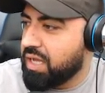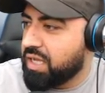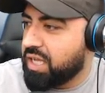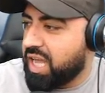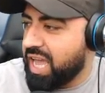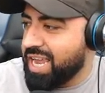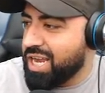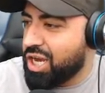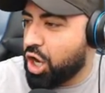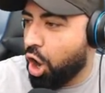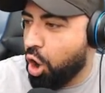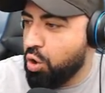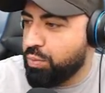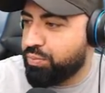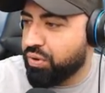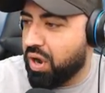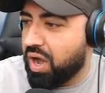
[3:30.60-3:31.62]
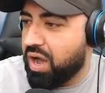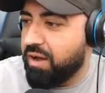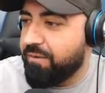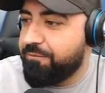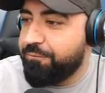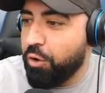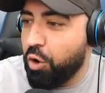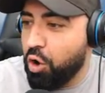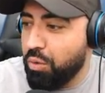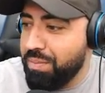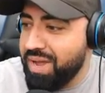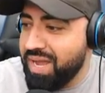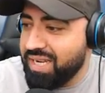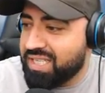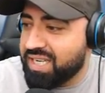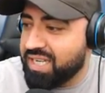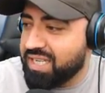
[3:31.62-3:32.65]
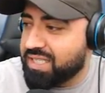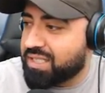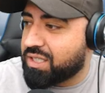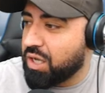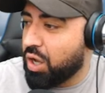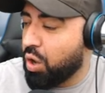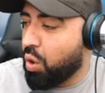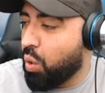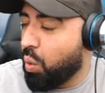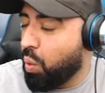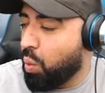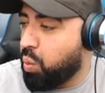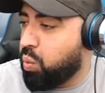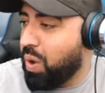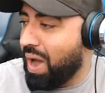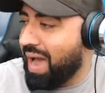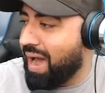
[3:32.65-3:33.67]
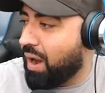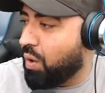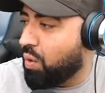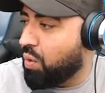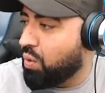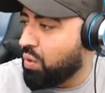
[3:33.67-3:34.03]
King Cobra, 4 meters. Wow.